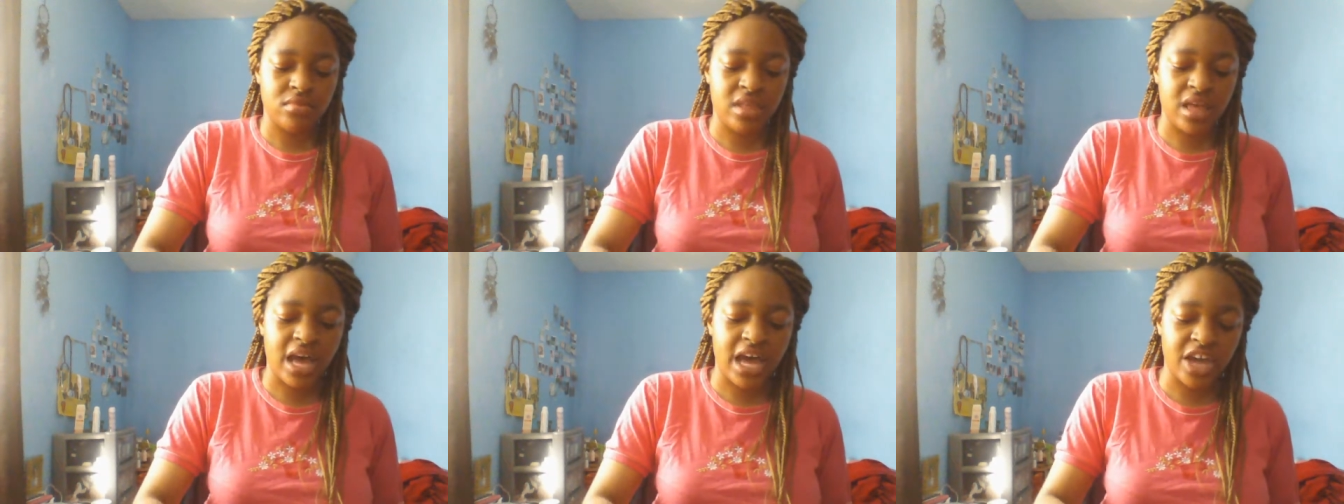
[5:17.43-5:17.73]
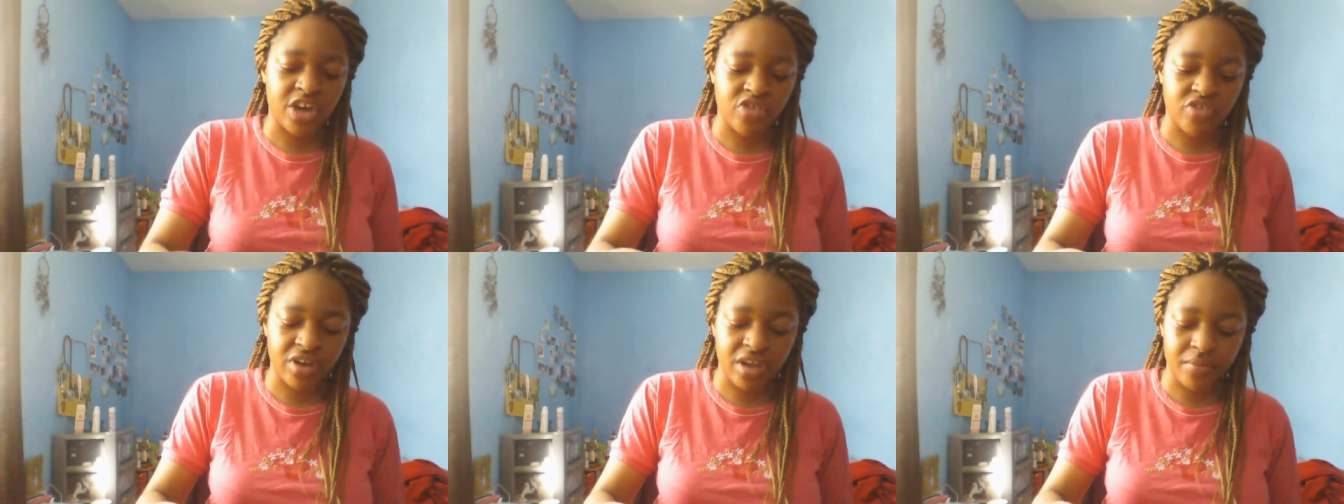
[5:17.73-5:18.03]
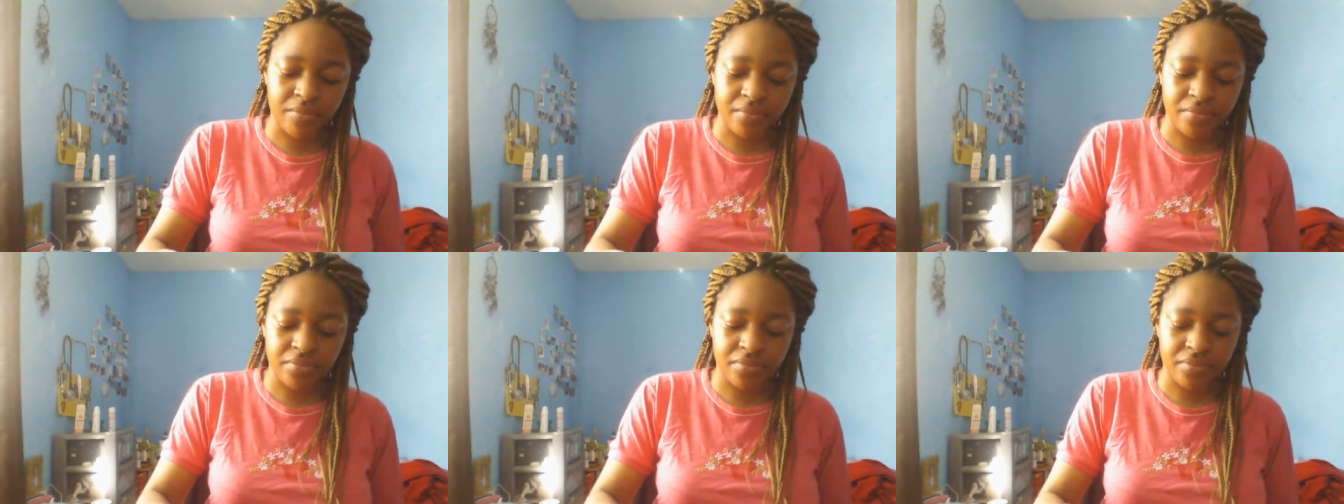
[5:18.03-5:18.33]
eye
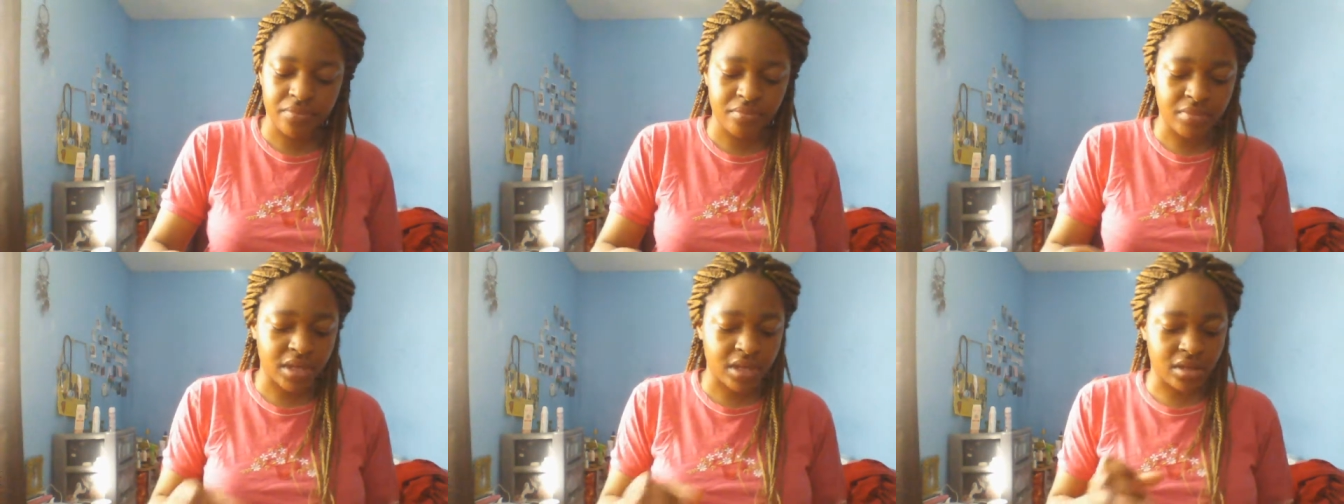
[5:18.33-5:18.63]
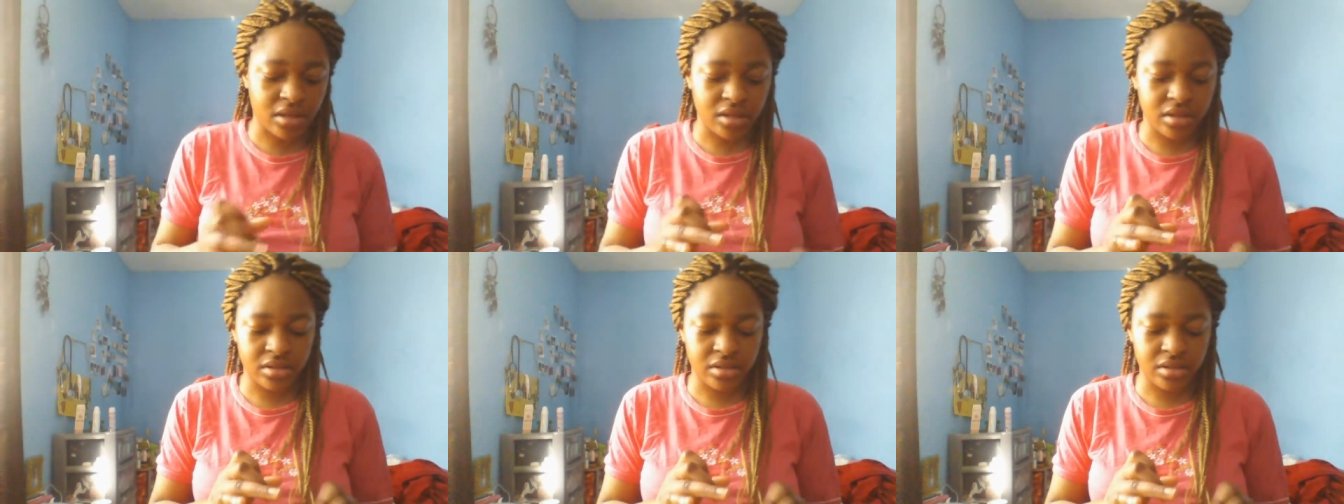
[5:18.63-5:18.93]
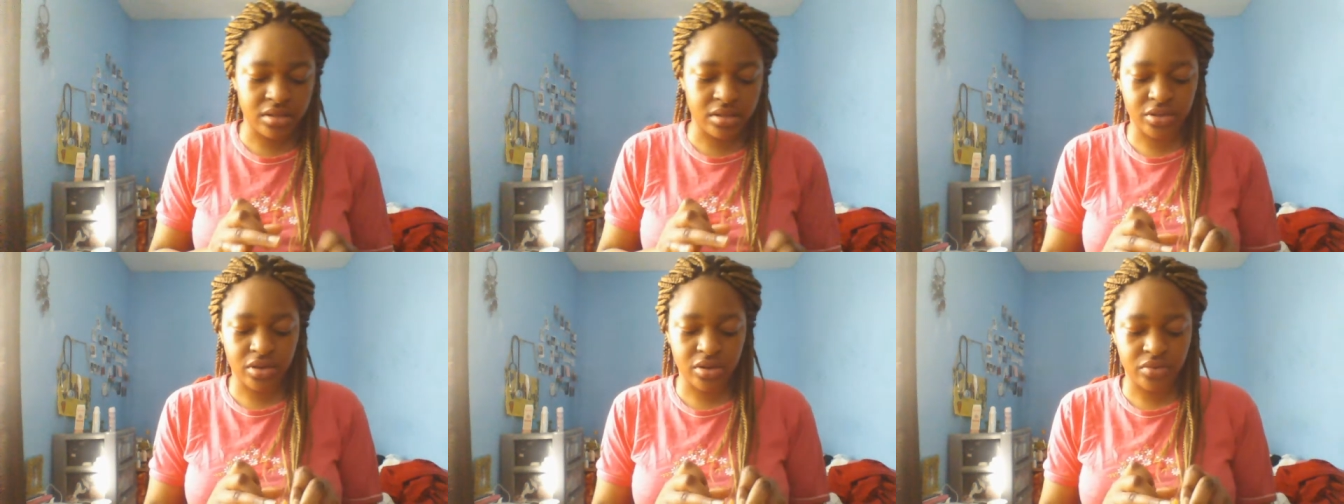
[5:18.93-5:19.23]
cream because
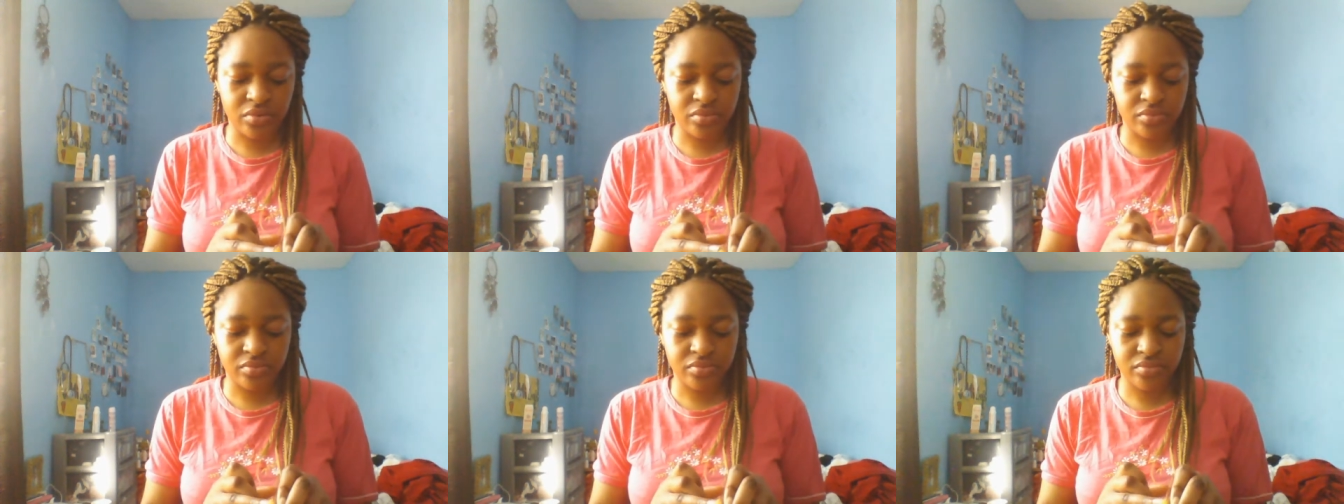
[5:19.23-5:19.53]
you know